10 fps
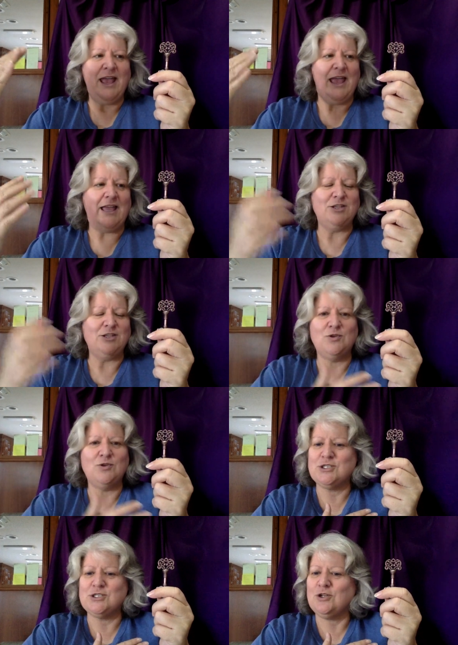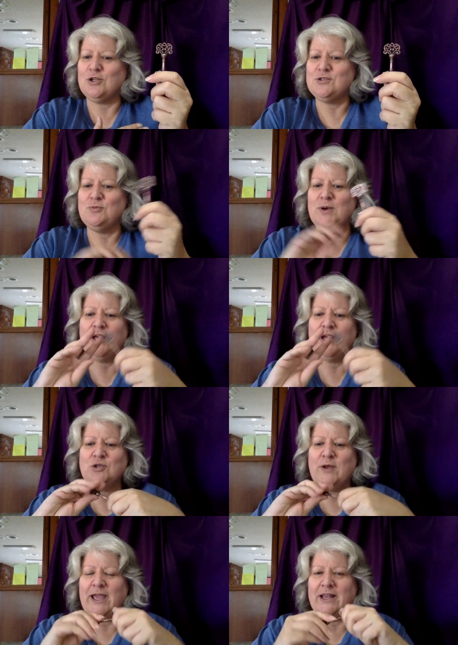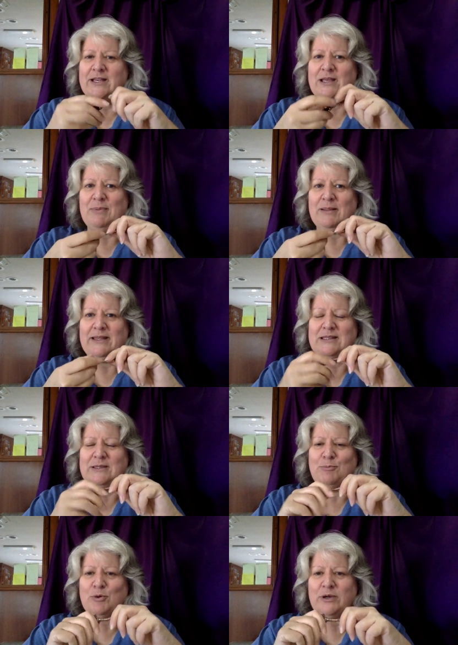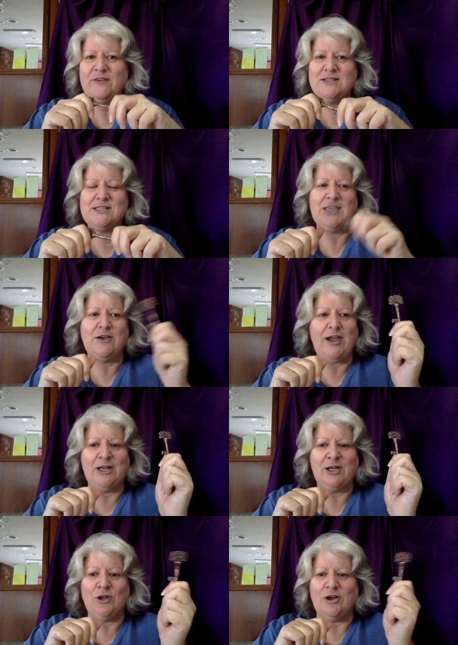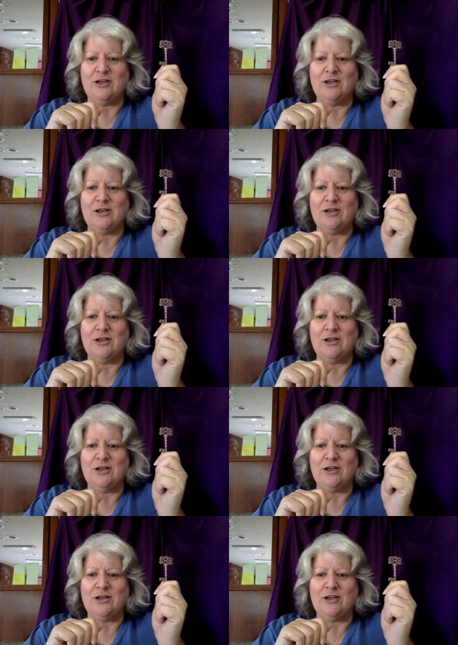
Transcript: and you use it to close the door behind you and complete the previous year and lock